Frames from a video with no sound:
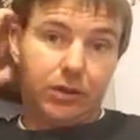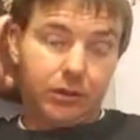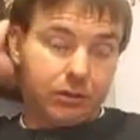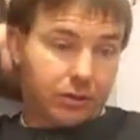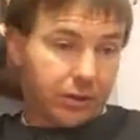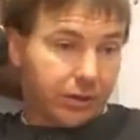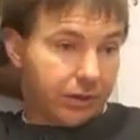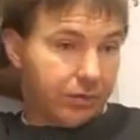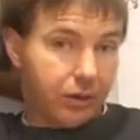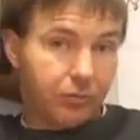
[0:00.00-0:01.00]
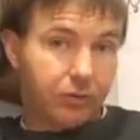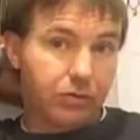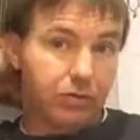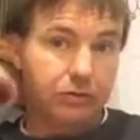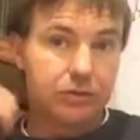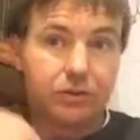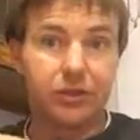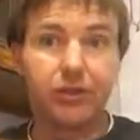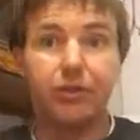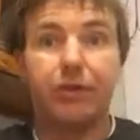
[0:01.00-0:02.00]
it's going to help you
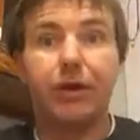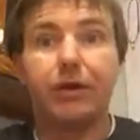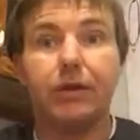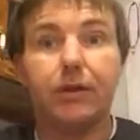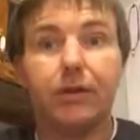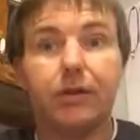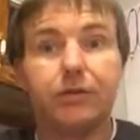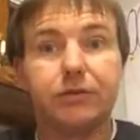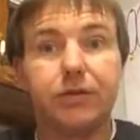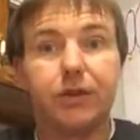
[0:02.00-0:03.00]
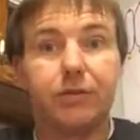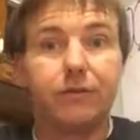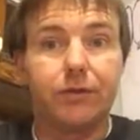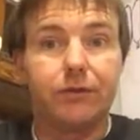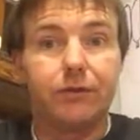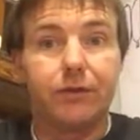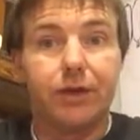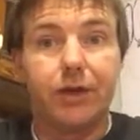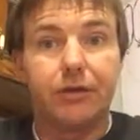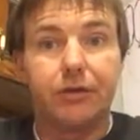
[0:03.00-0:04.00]
see your bait and see how the fish are
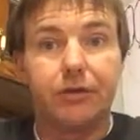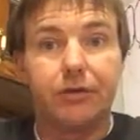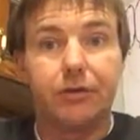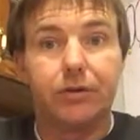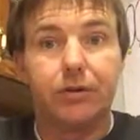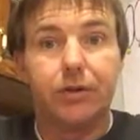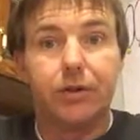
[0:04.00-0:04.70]
reacting to it.